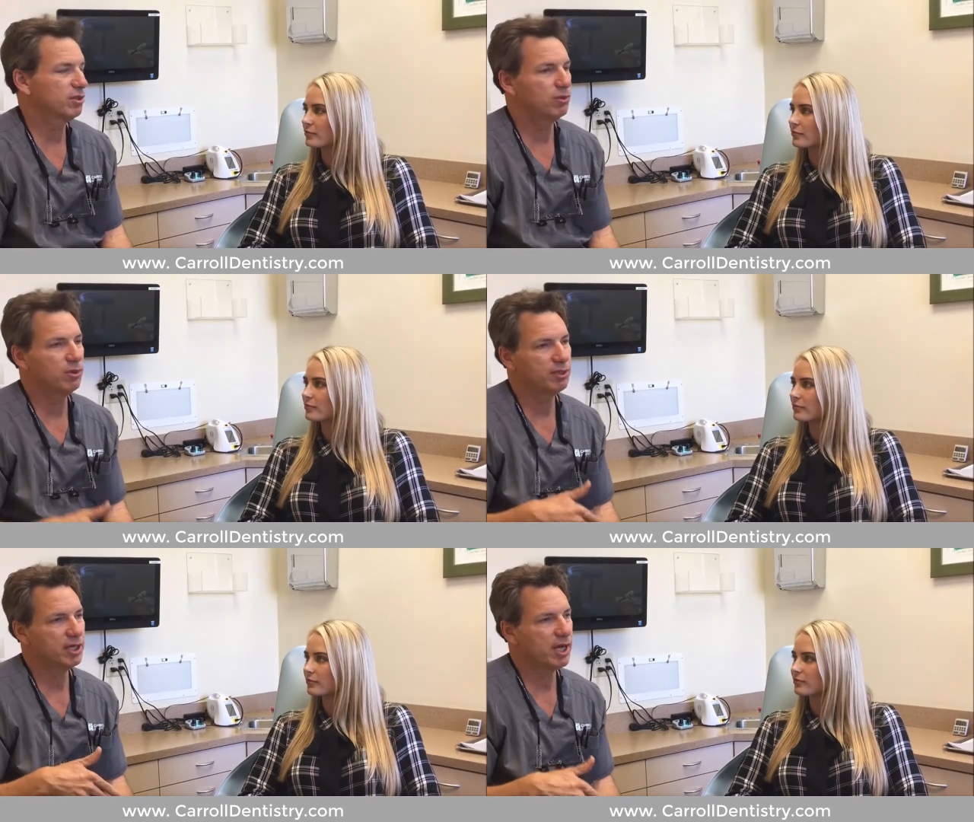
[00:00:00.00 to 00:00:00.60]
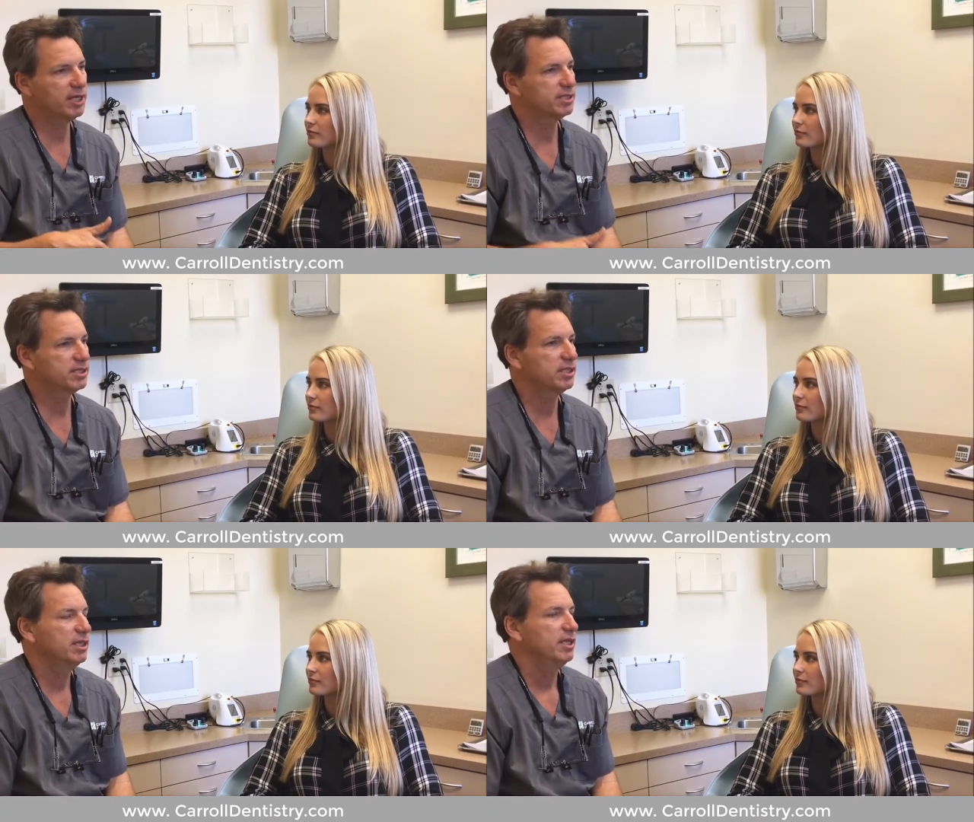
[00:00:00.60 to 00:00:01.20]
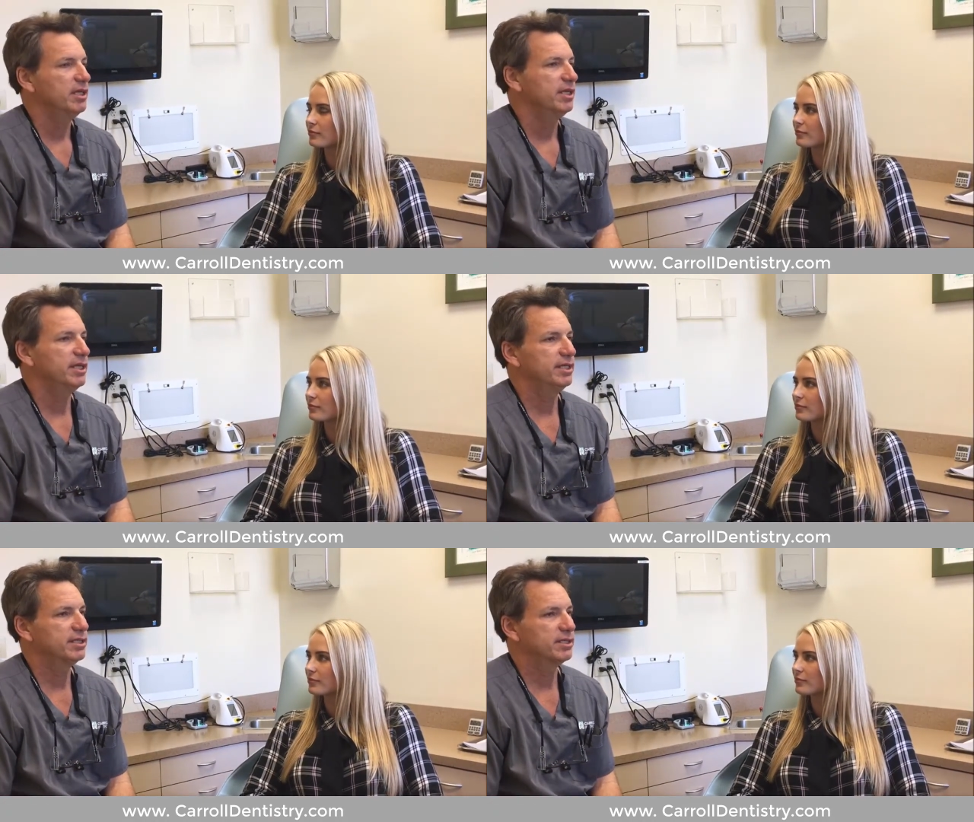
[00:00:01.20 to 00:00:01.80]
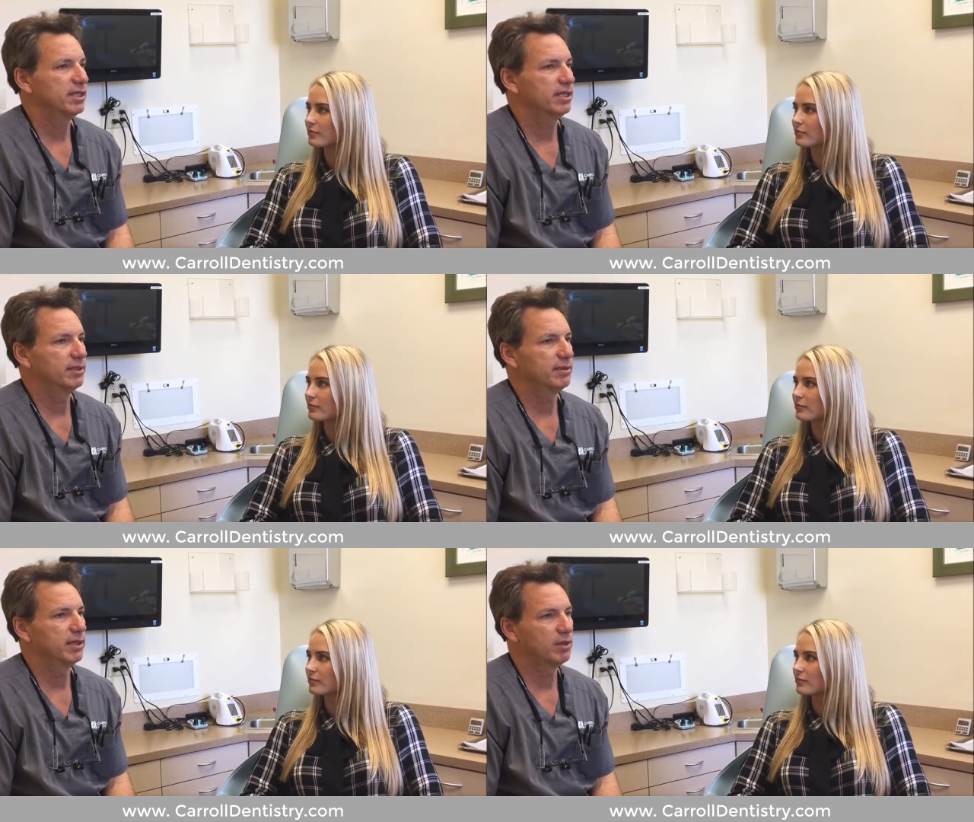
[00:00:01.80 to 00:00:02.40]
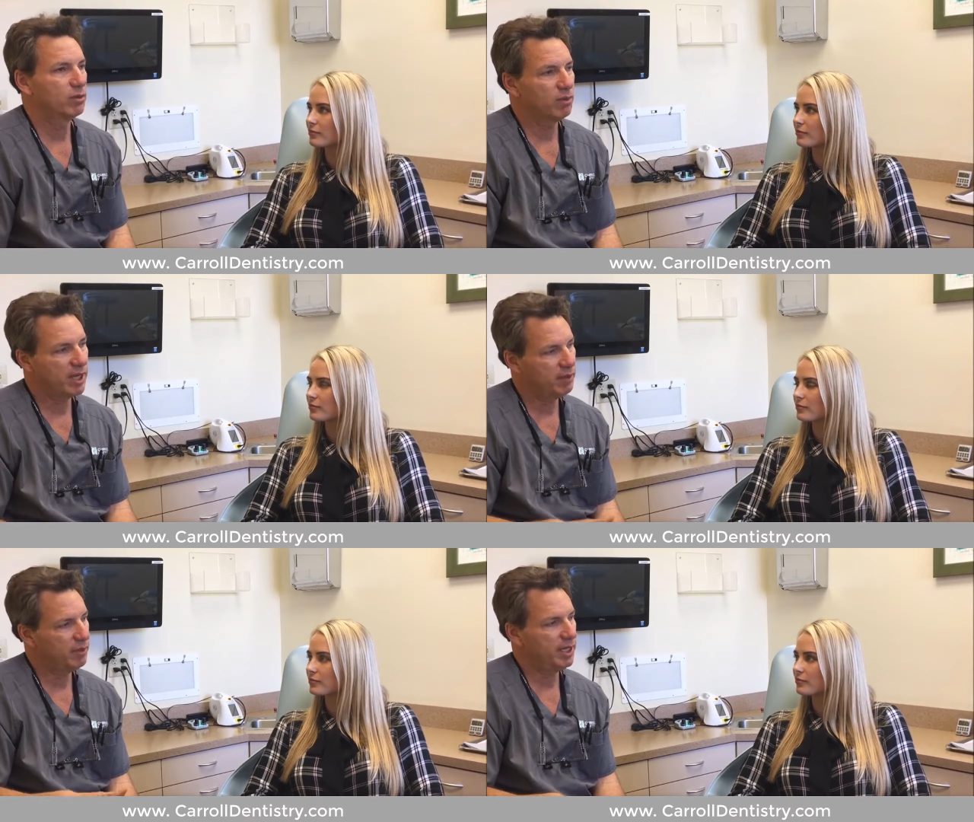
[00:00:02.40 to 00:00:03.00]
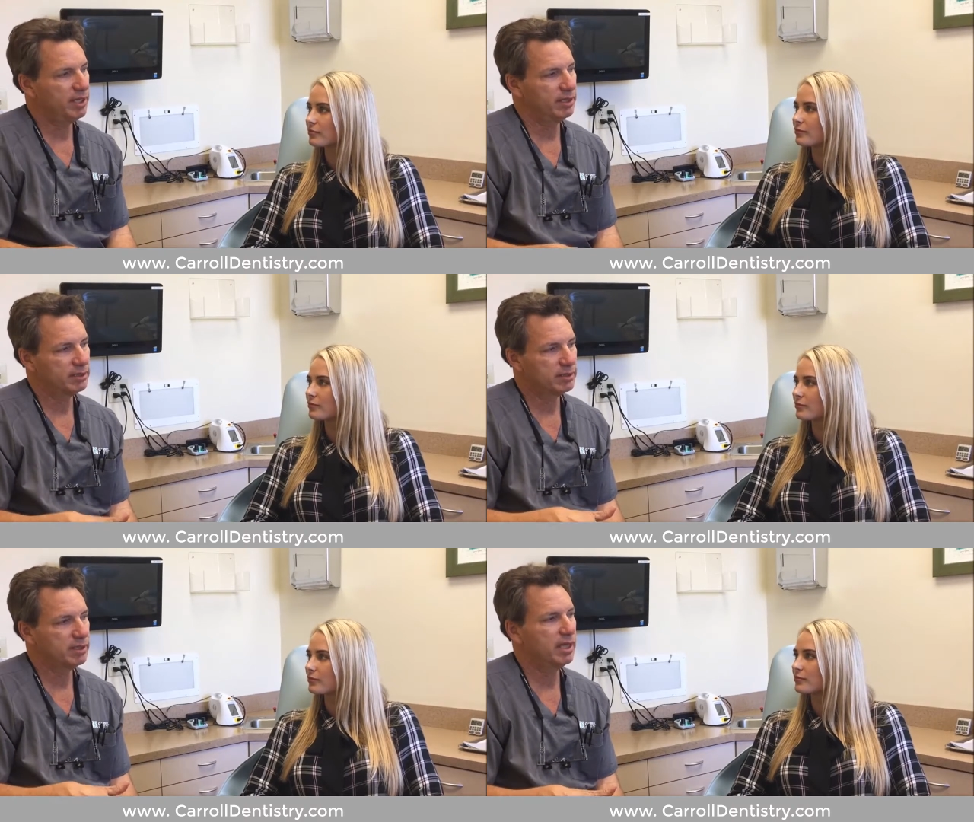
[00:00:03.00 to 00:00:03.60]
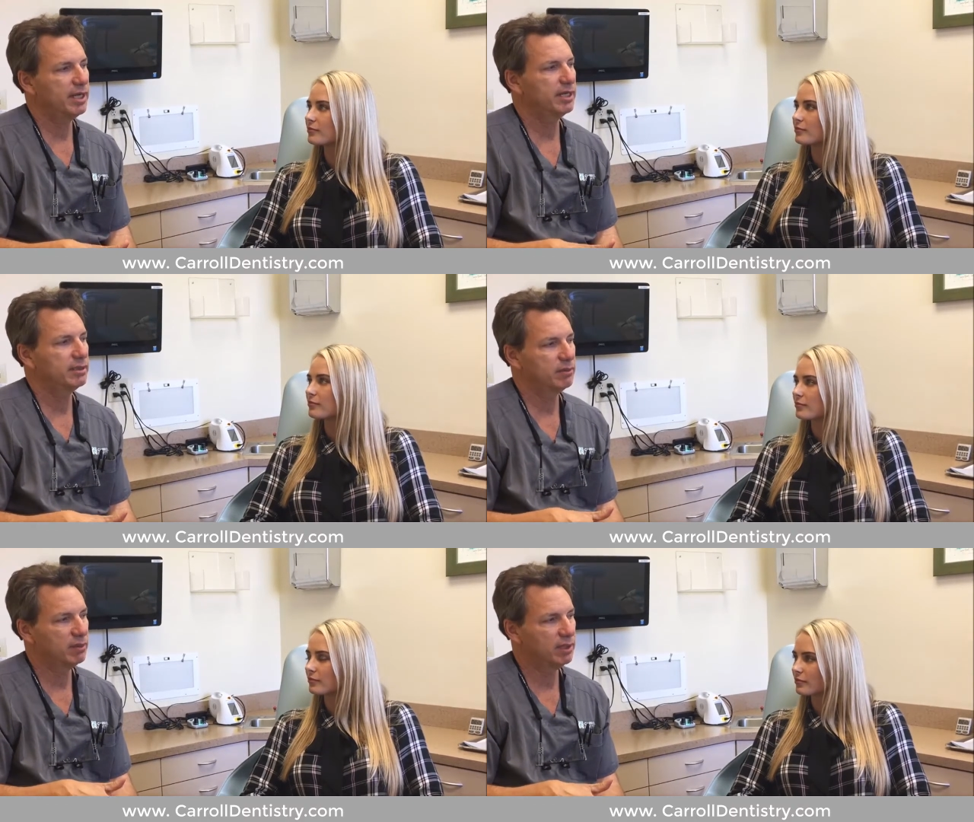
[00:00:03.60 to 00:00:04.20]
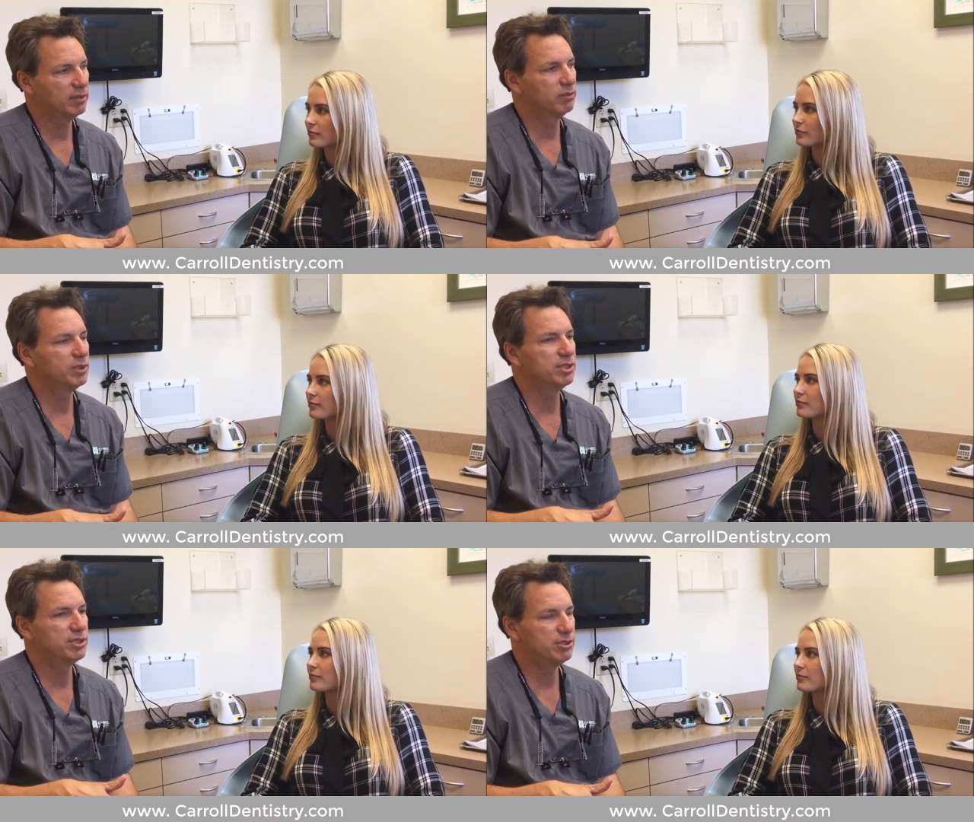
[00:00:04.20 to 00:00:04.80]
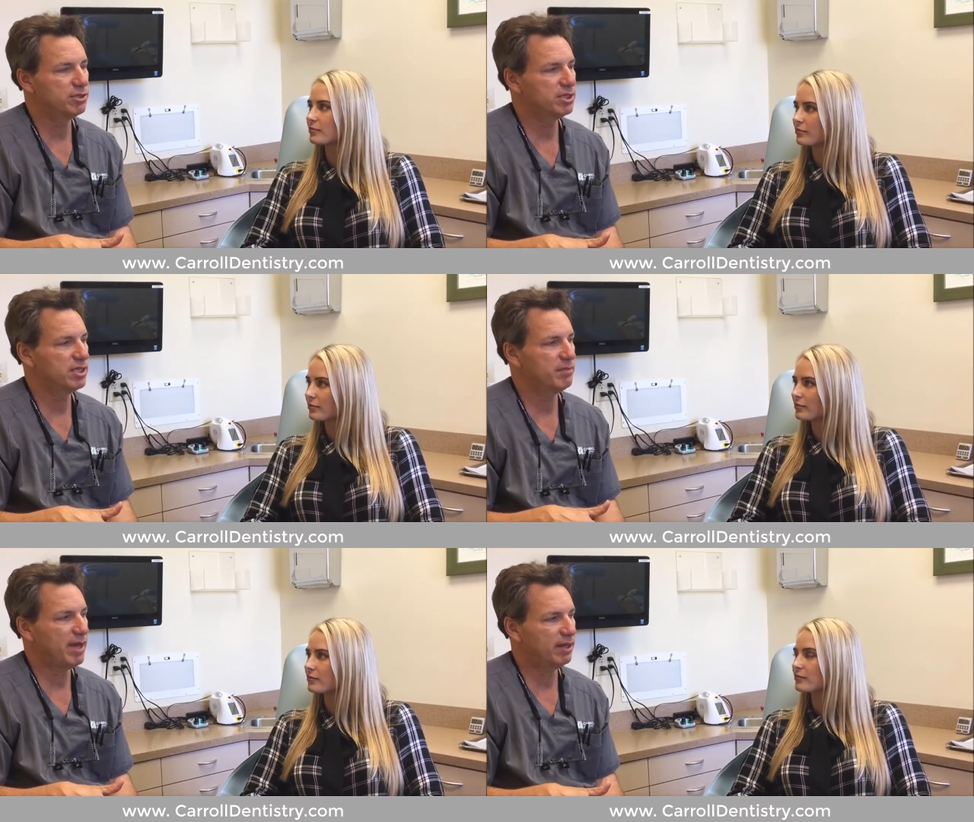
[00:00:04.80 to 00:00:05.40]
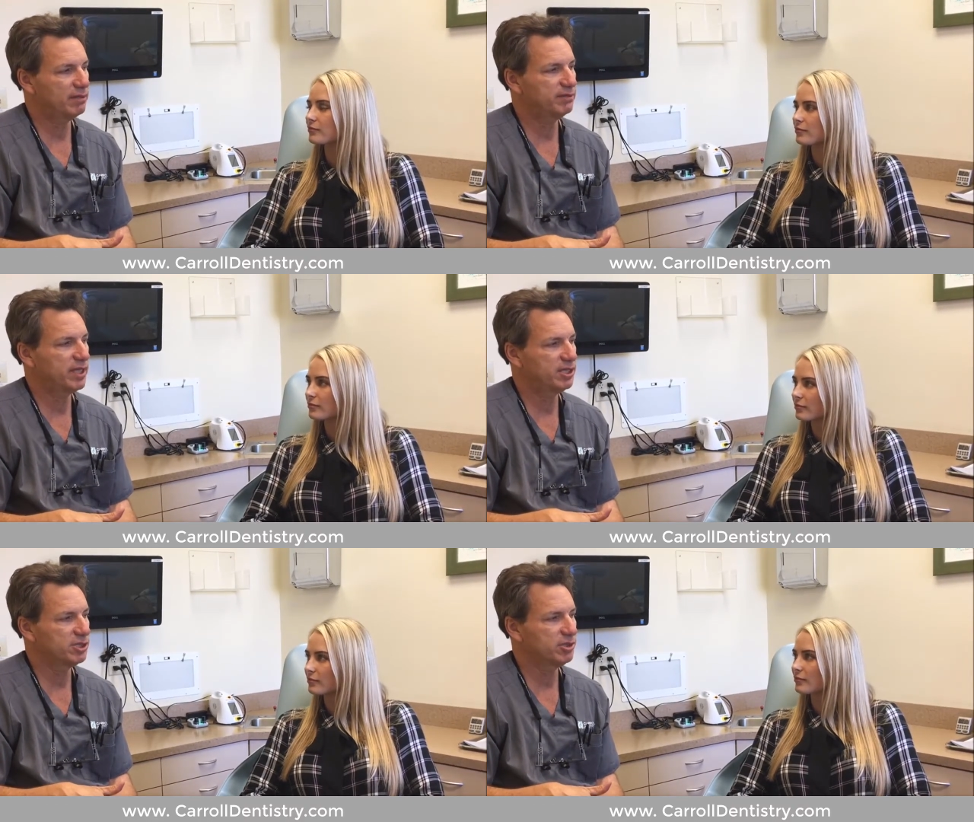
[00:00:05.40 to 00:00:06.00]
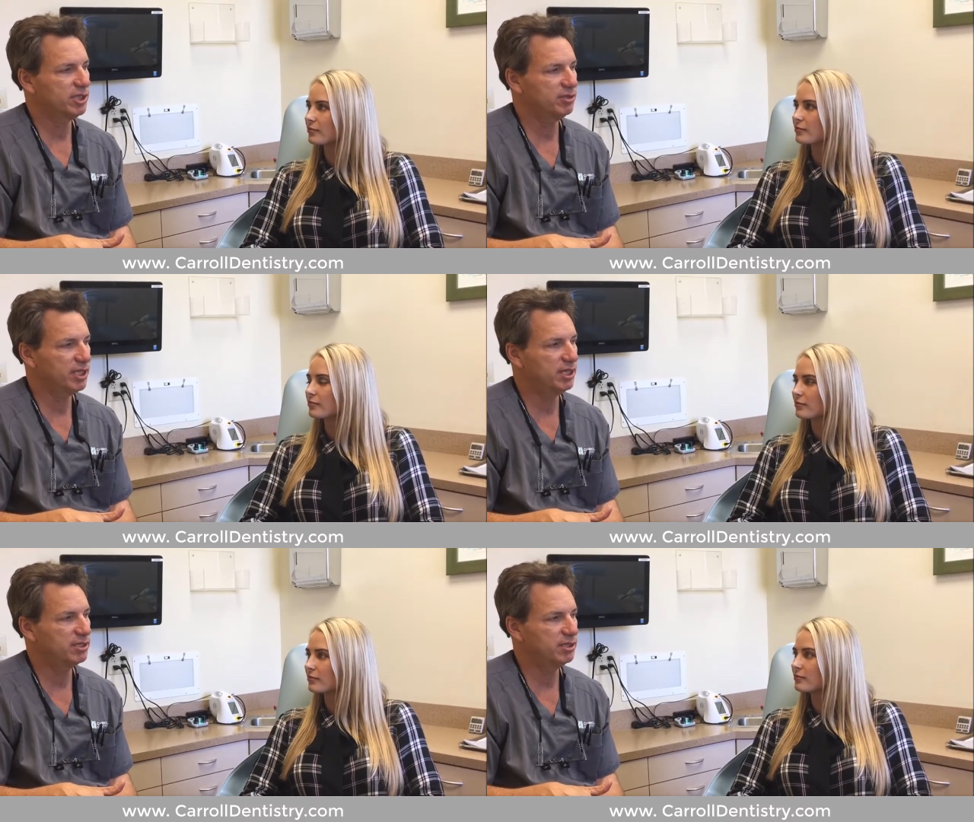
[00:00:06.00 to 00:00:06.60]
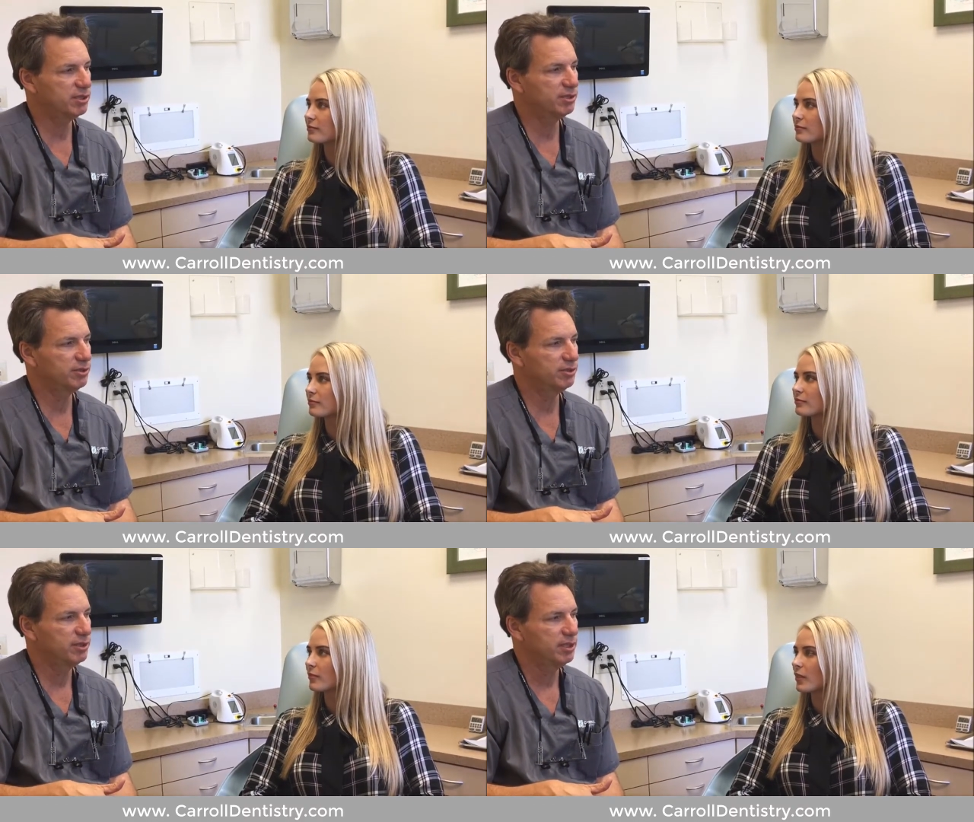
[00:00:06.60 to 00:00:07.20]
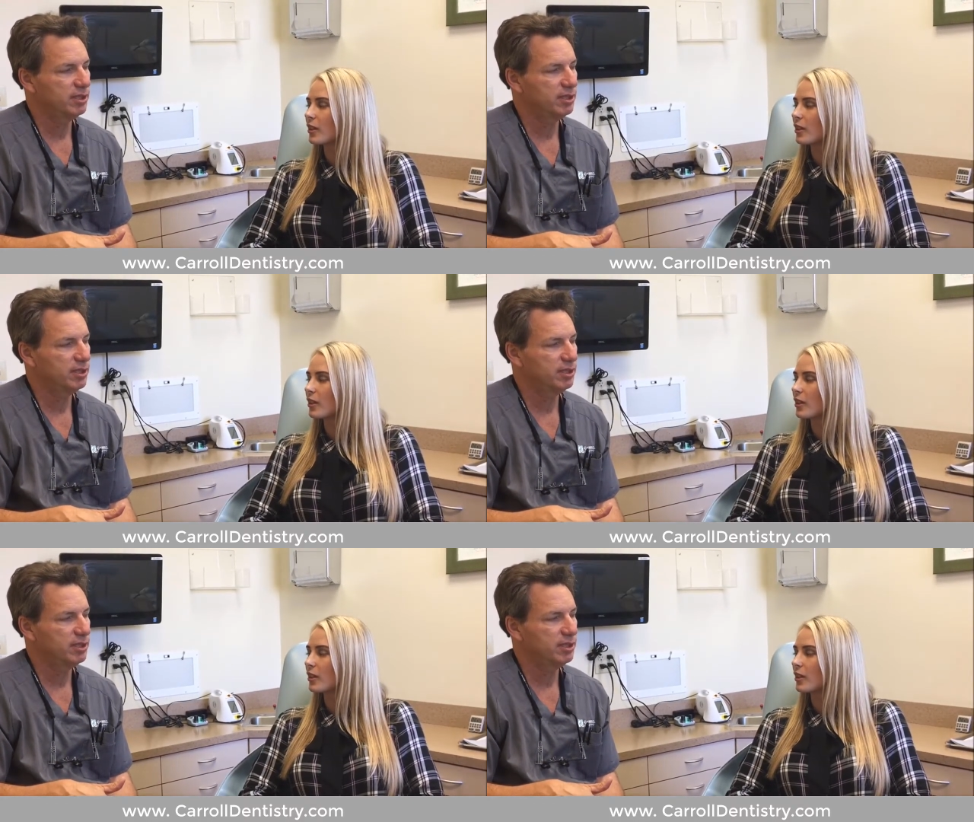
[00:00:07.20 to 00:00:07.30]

Speaker 1: So orthodontics is a great way to kind of reduce the amount of dentistry you needed to do